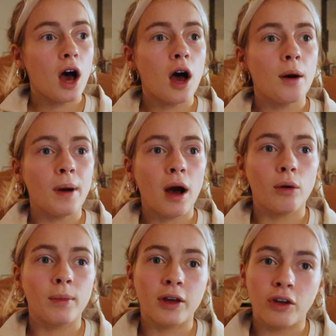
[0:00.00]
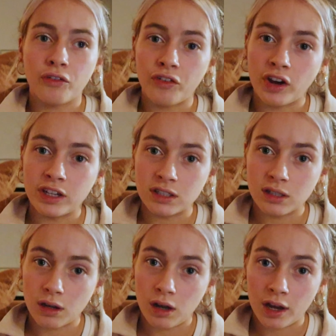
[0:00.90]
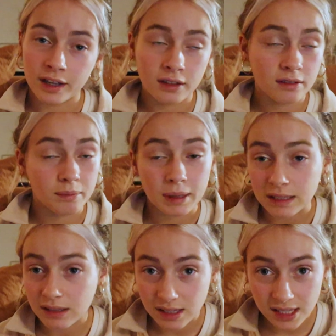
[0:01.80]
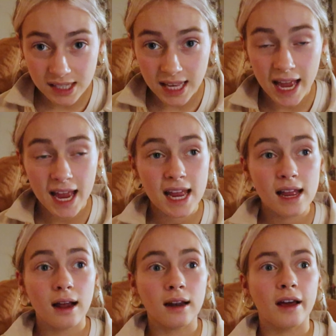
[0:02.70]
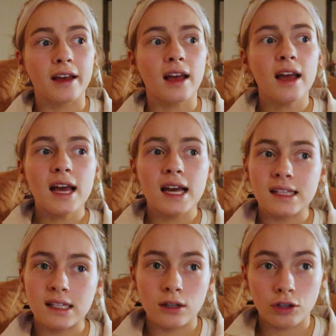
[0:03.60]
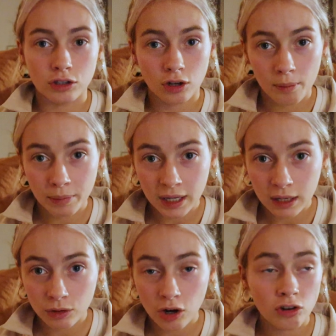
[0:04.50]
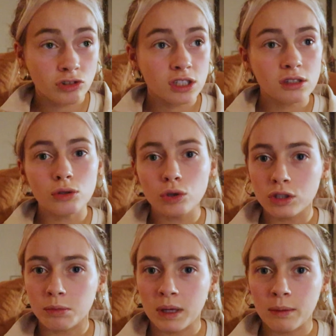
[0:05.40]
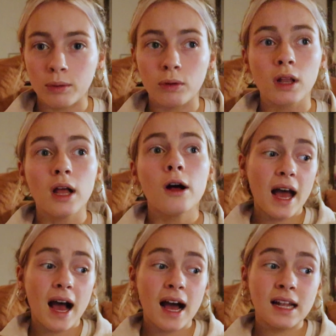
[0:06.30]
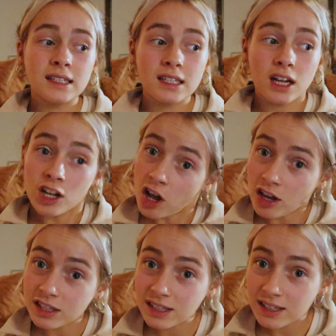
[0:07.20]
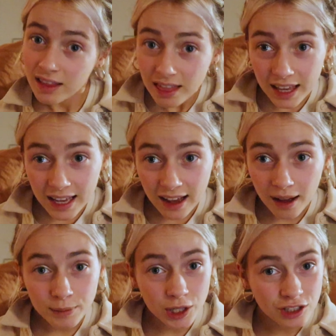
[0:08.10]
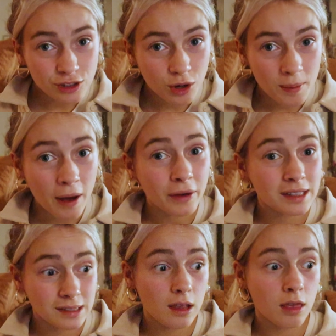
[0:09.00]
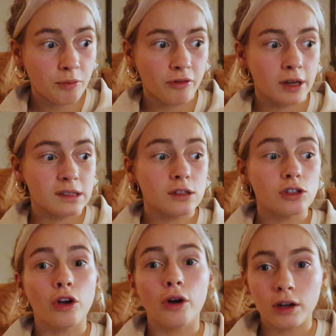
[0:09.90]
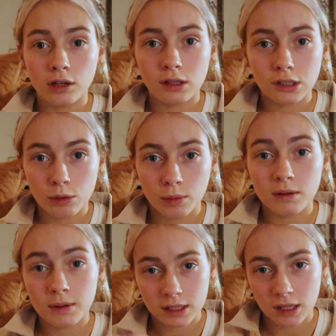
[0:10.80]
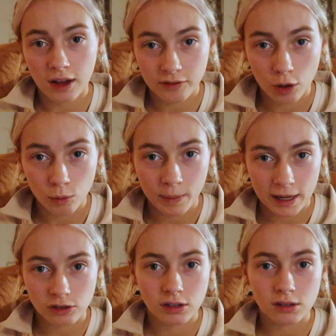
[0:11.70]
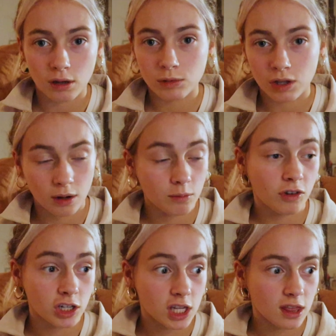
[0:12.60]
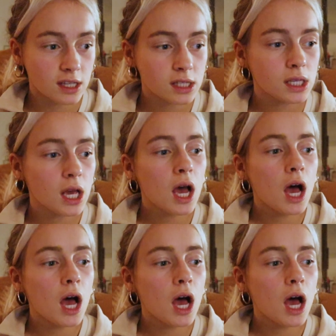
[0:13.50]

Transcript: how am I going to find a place to stay, and is it a good company or not? Just talk to people. And last thing I'm going to talk about is the price. So I know it's because I have no more battery, so I'm sorry I'm rushing this.